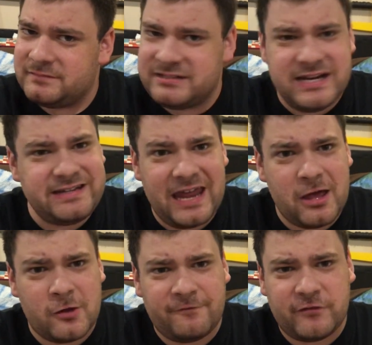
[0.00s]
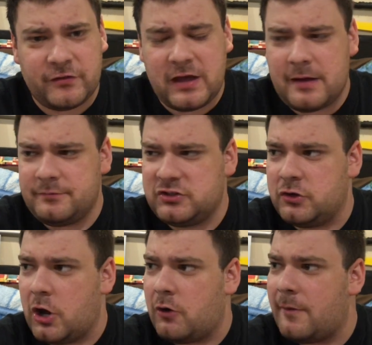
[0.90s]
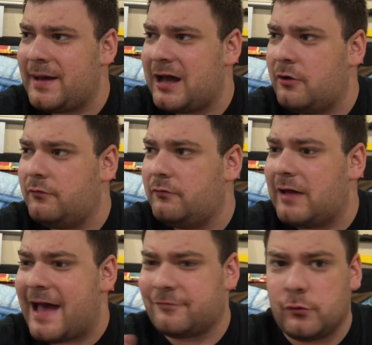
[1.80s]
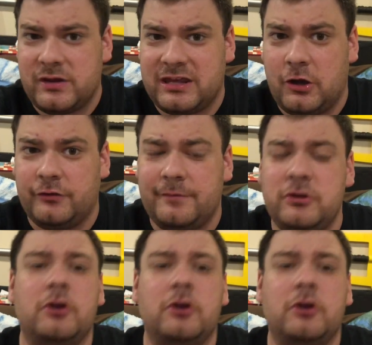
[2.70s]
detail for them to go about after we kill them.